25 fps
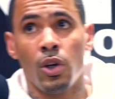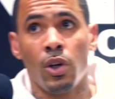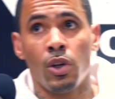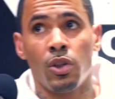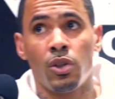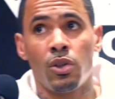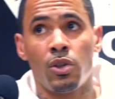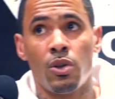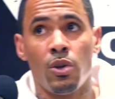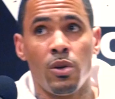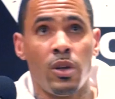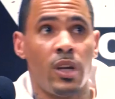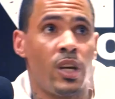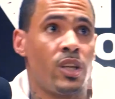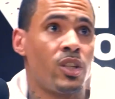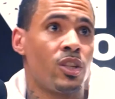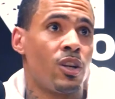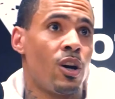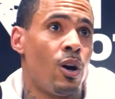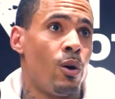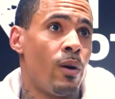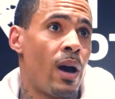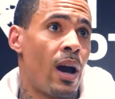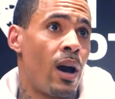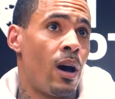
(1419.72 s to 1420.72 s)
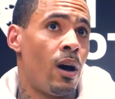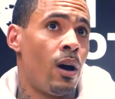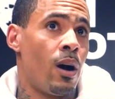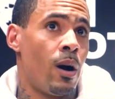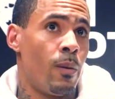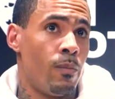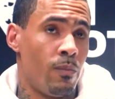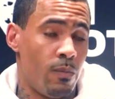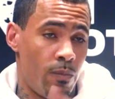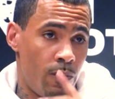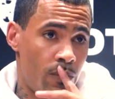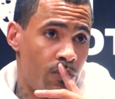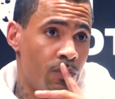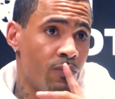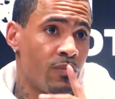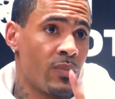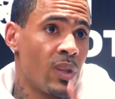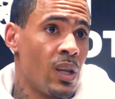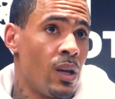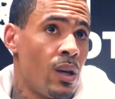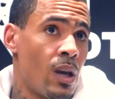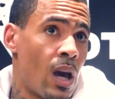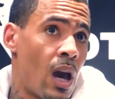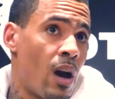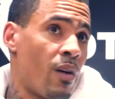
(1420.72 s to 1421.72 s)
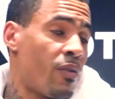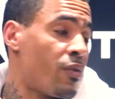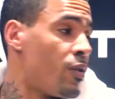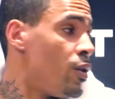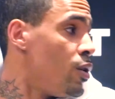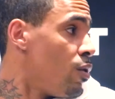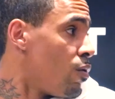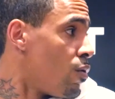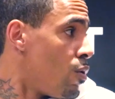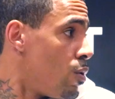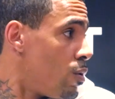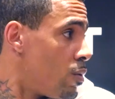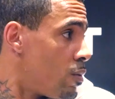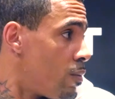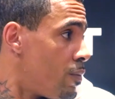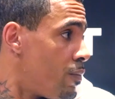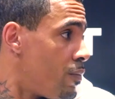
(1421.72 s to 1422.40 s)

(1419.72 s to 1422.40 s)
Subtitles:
2 years ago at at a funeral.